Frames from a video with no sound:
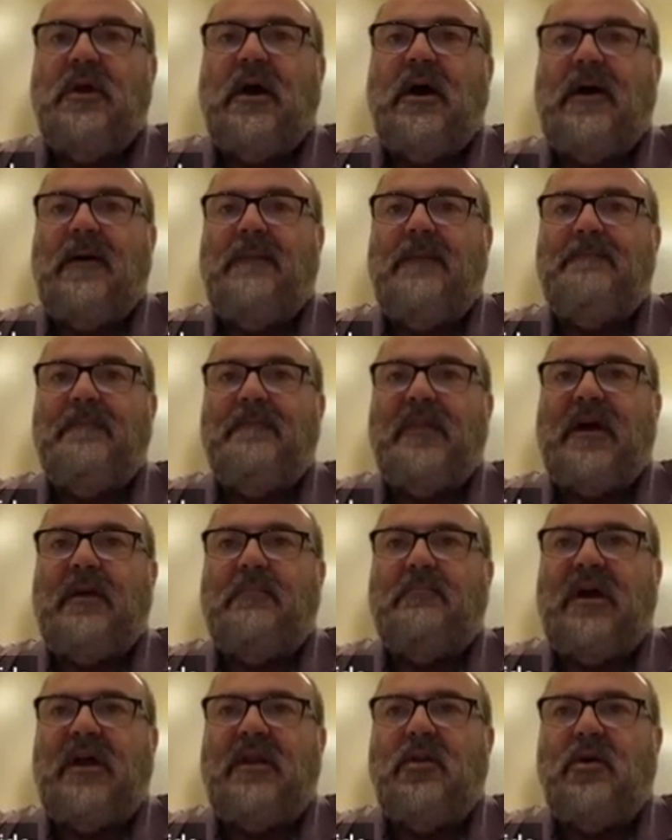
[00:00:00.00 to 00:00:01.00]

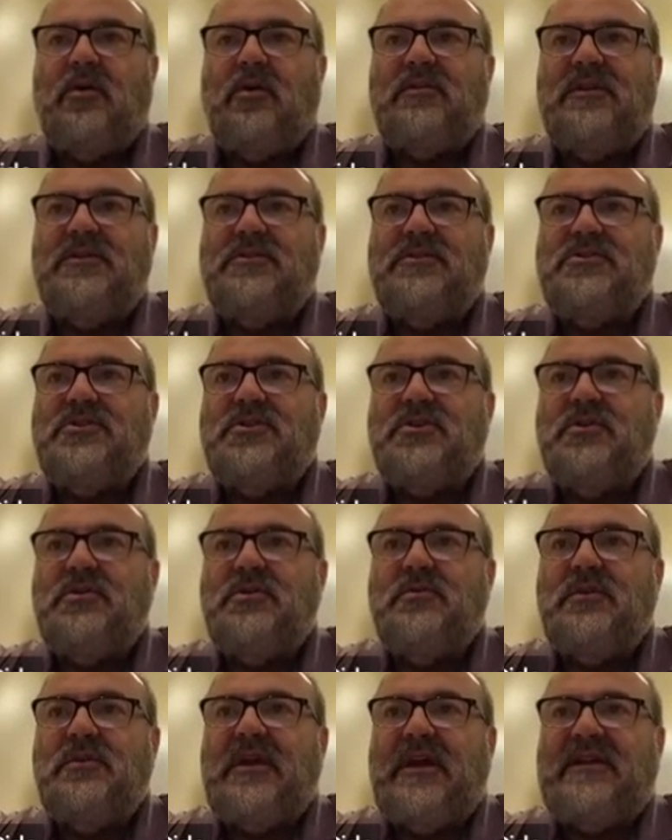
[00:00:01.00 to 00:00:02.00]
I logged
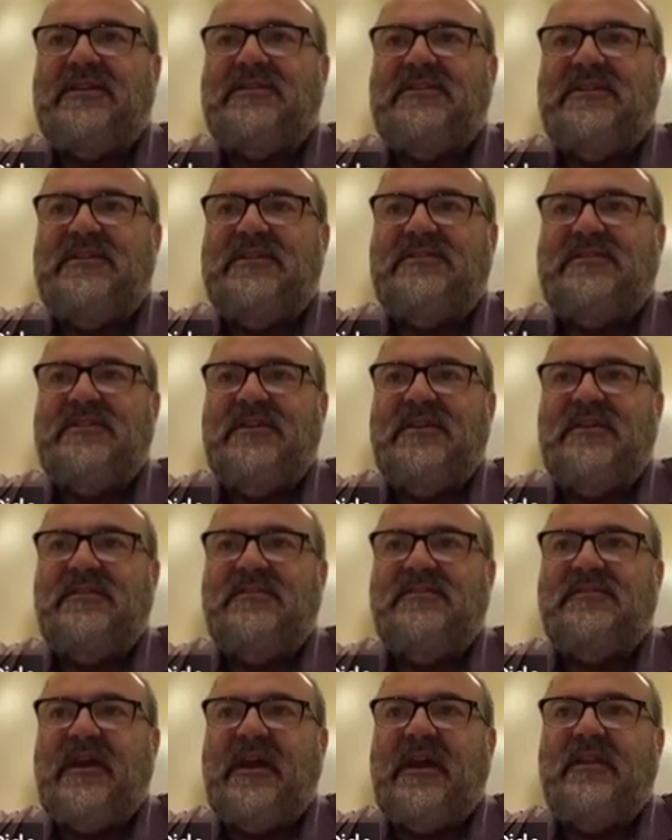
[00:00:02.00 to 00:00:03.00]
into the
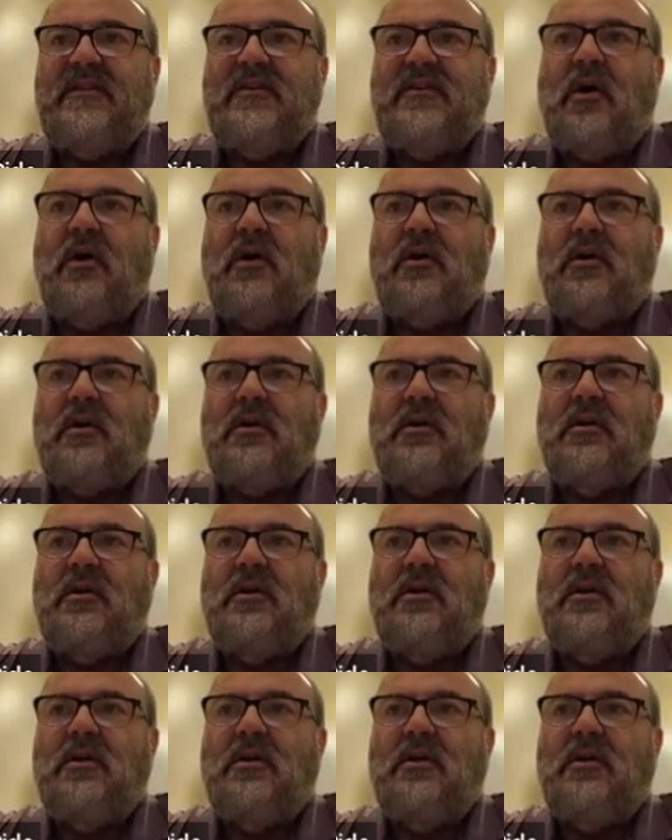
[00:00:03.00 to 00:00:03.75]
SEC's EDGAR